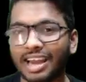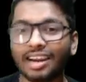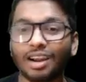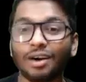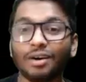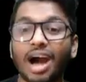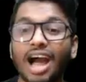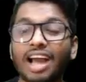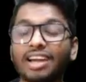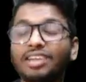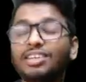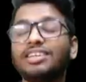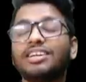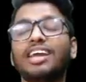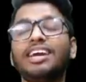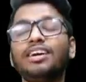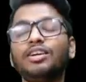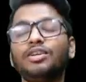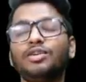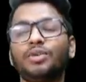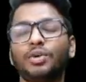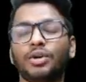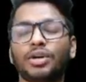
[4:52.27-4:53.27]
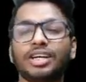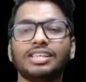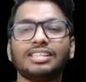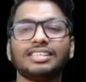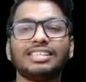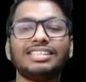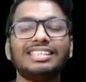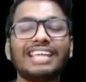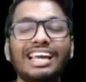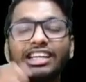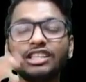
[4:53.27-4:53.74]
Now, like I told you
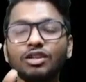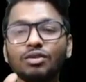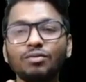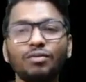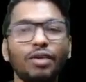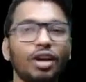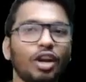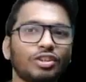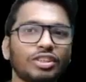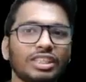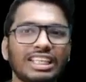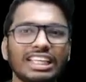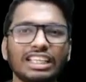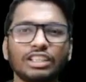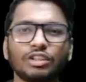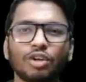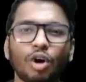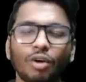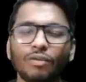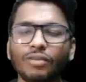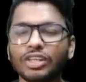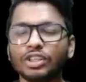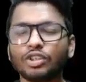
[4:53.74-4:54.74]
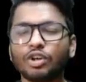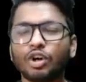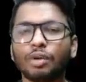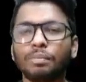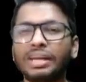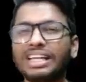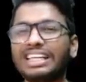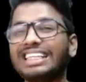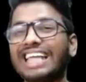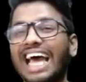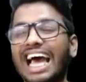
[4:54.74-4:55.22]
guys, the direction of velocity is always going
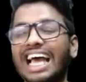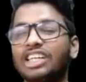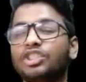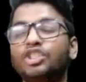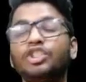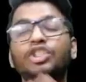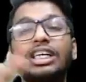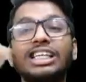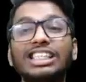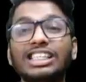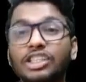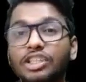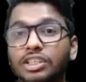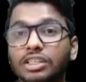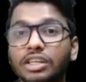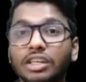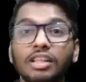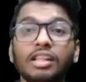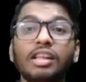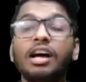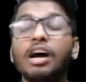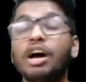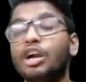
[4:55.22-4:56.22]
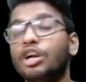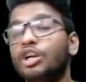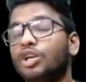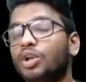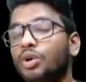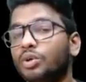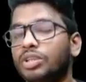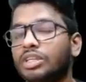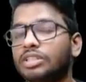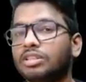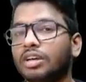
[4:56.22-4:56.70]
to be tangential
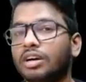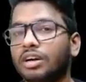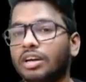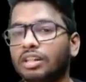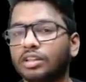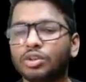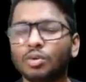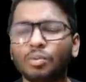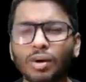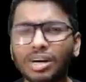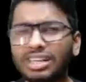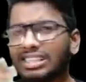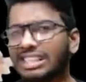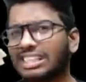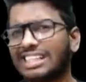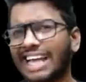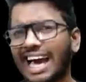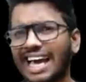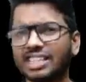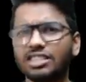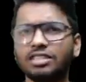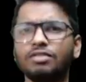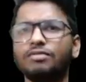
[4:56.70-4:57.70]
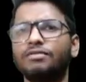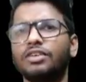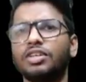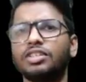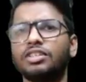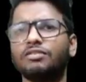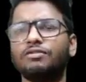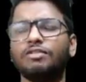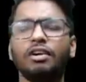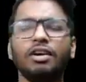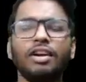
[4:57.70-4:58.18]
to the circle. So what is a tangent,
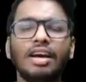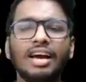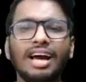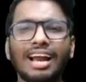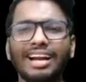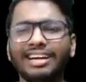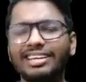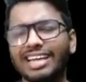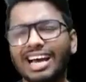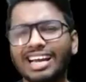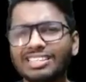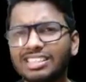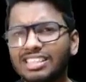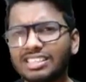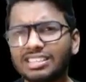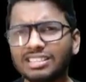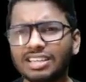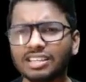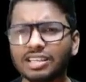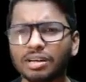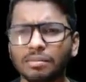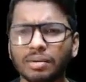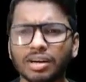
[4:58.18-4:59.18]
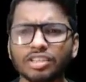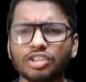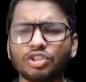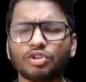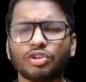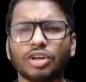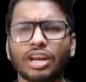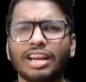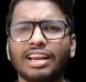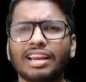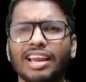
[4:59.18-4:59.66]
first of all? Tangent is nothing but a
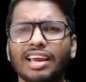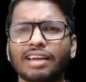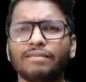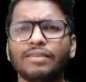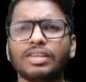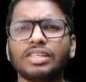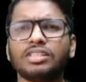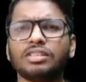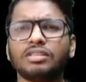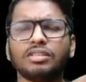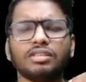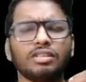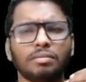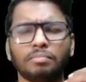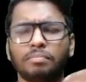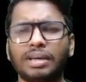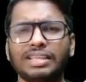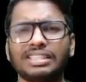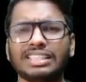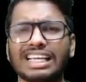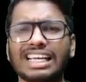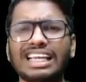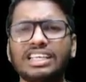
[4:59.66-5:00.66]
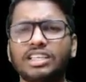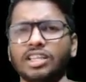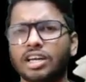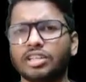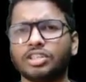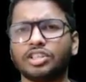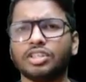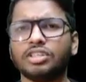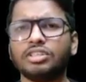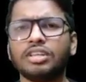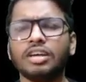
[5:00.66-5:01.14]
straight line which basically
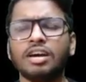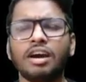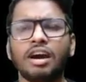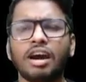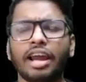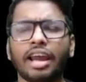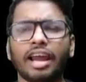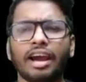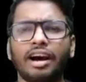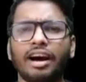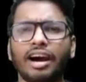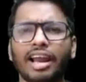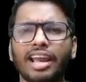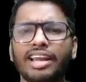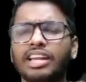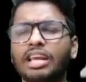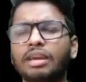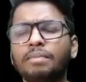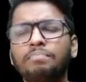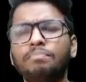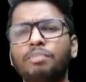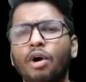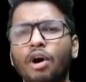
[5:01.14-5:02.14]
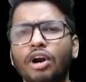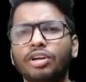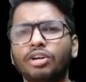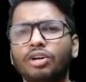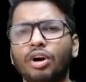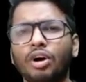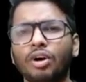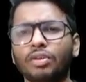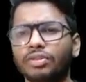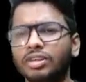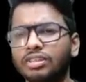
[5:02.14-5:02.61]
touches any
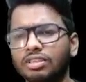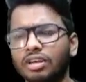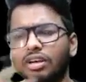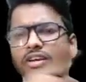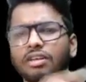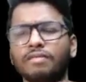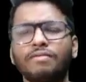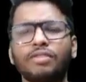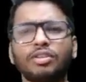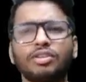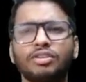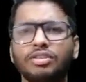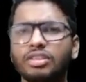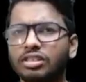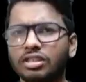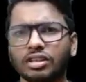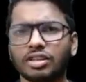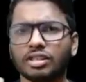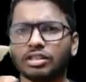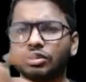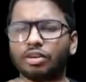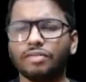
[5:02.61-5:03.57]
point on the circumference of the circle.